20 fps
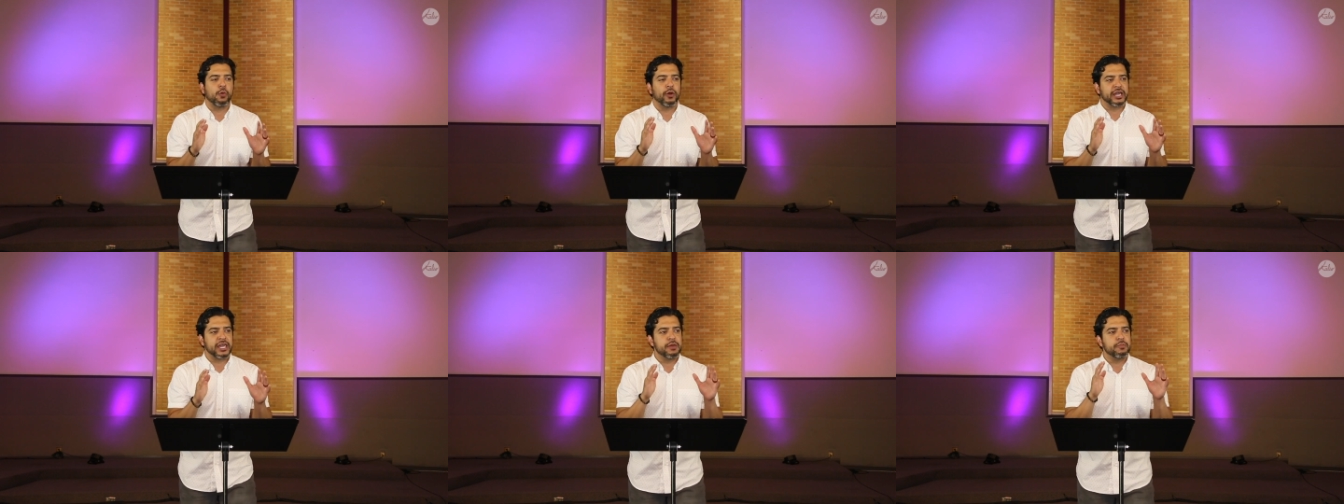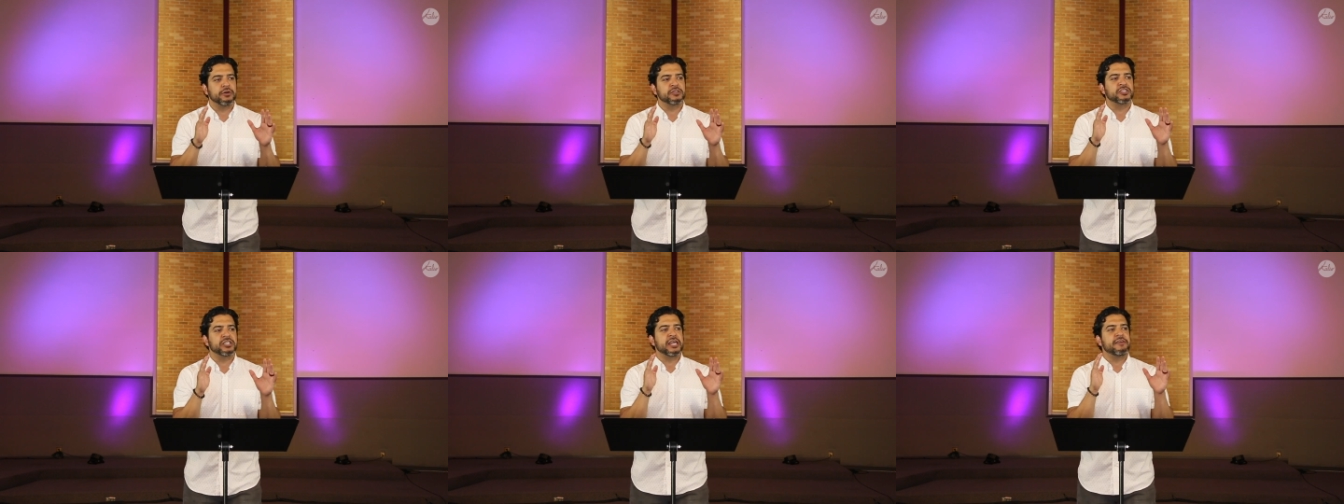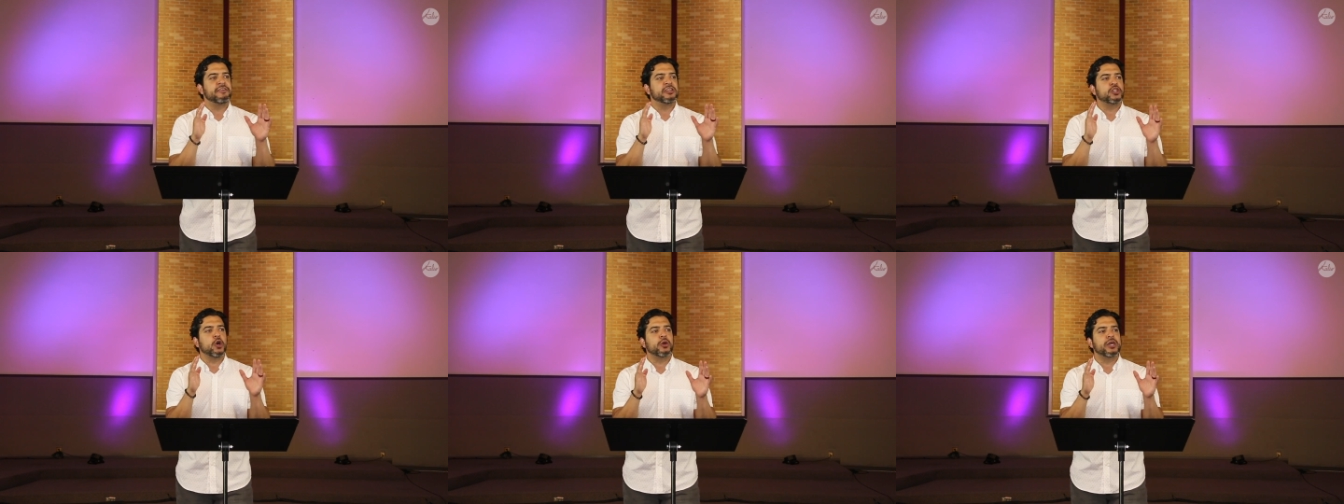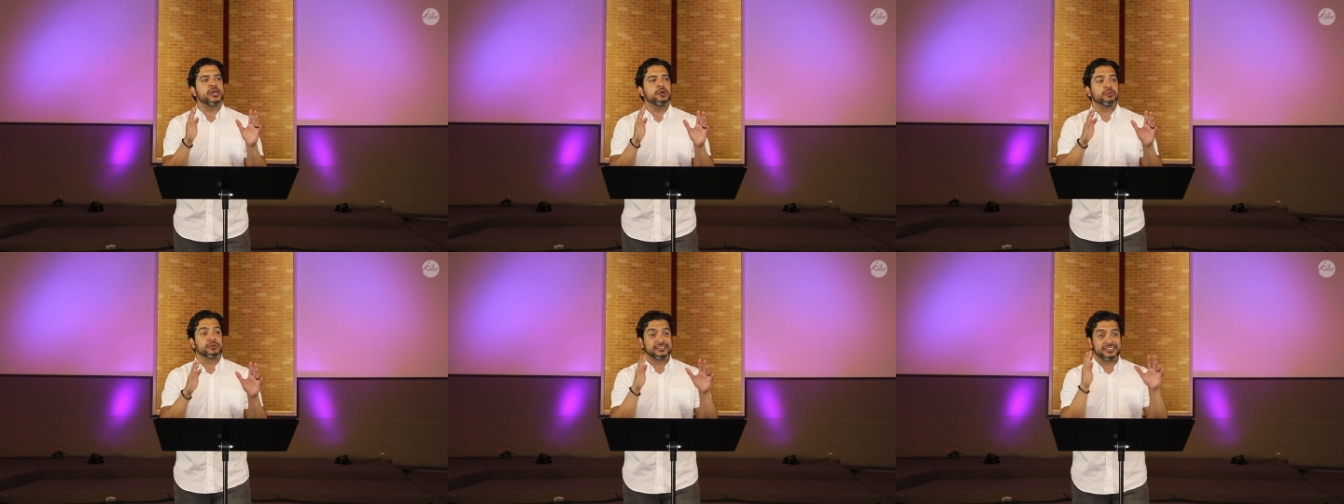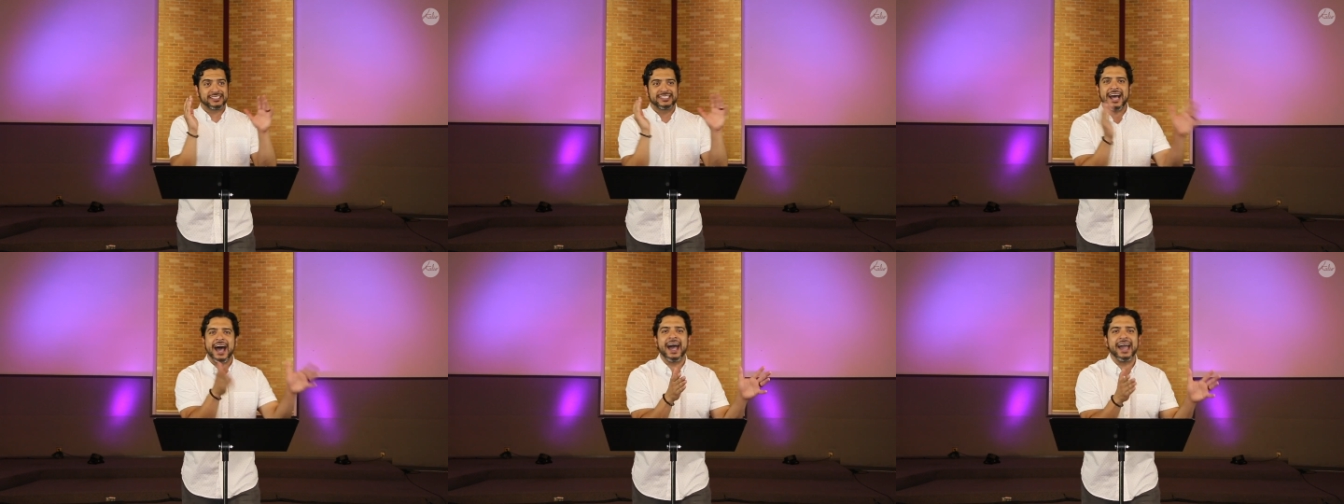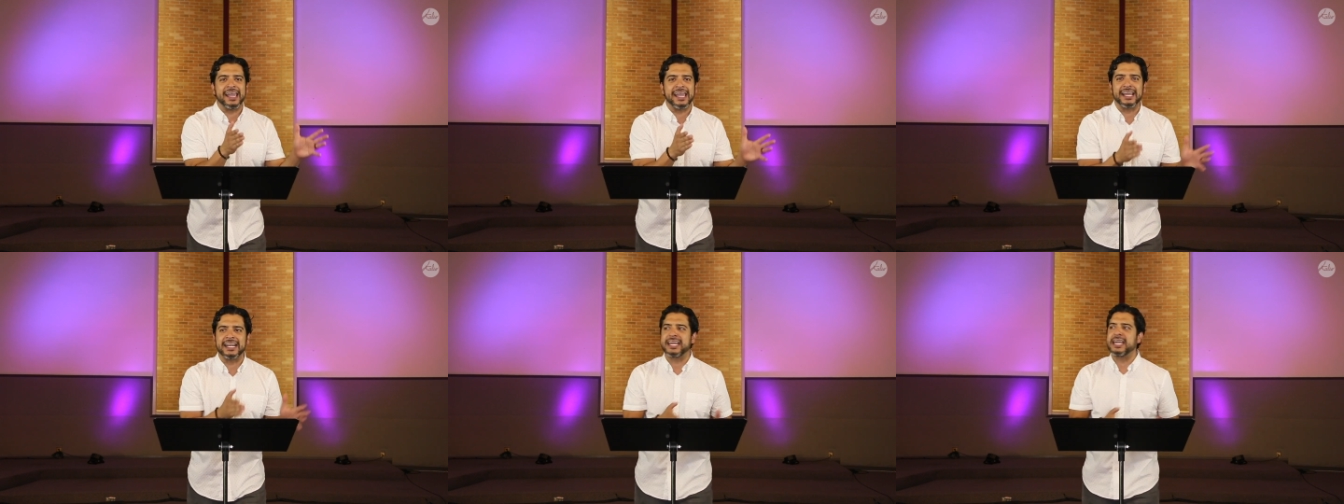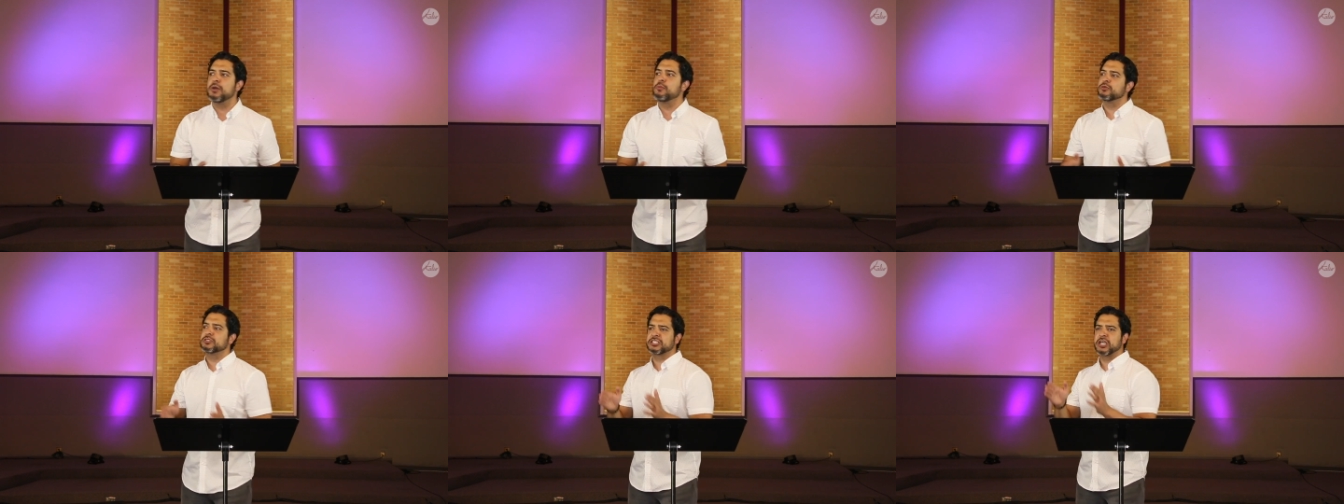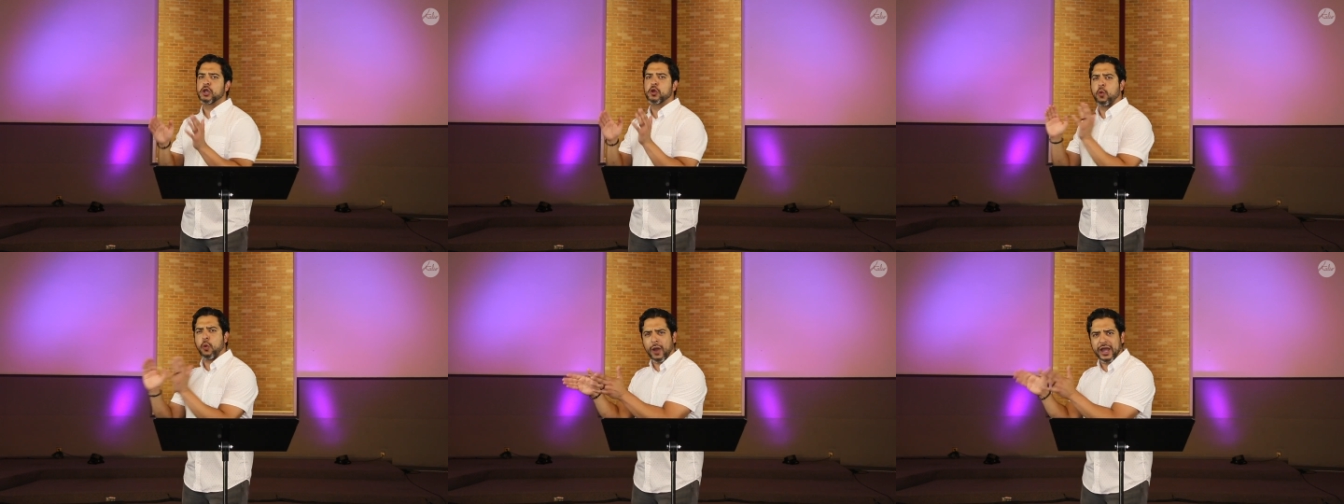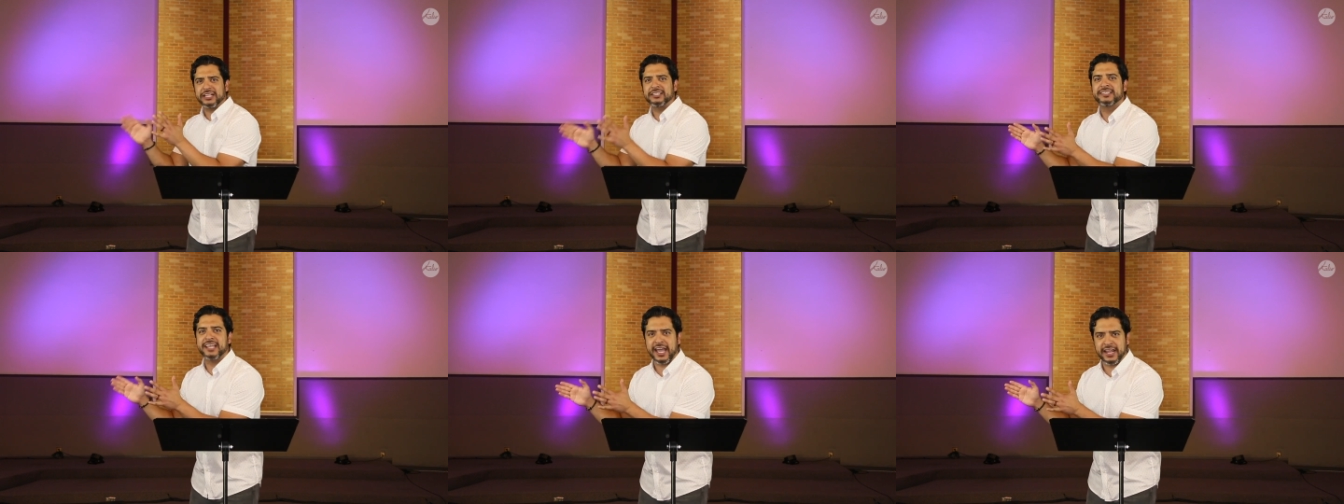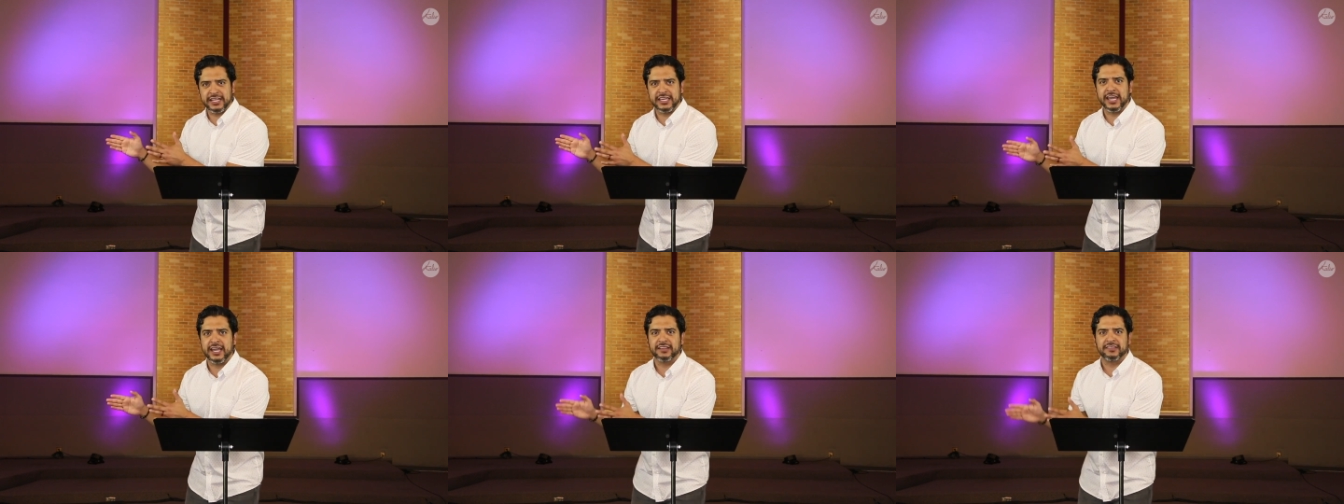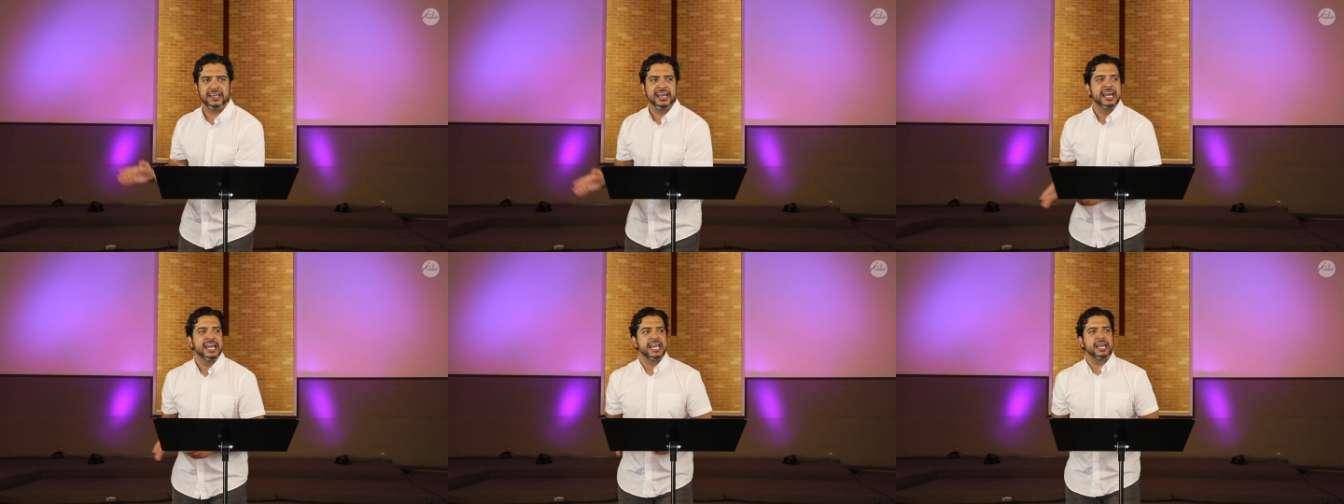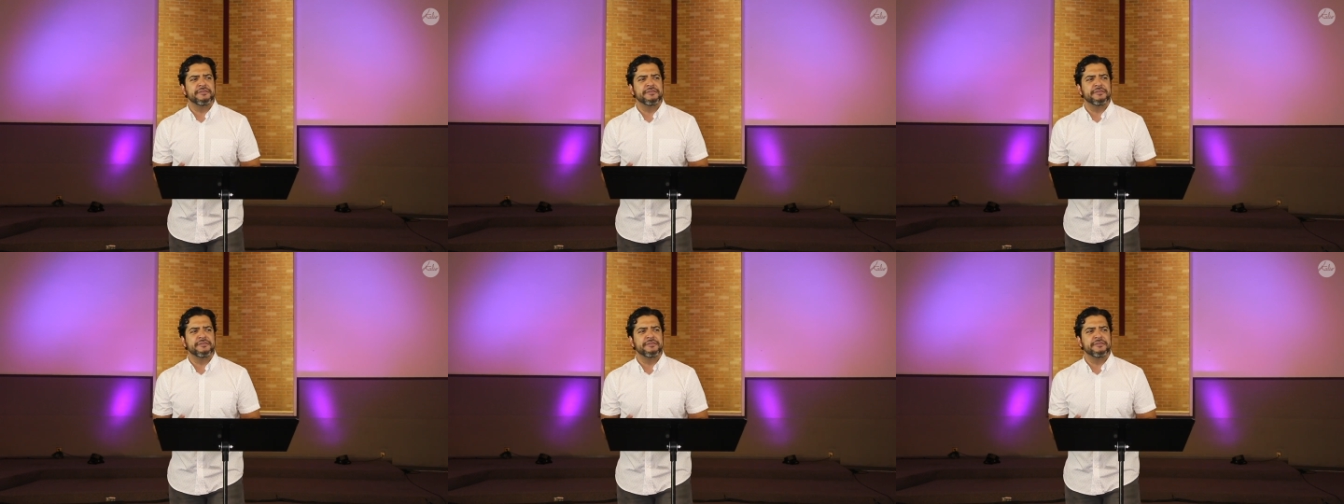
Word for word: he was, even though he was dying, he wasn't quite dead yet.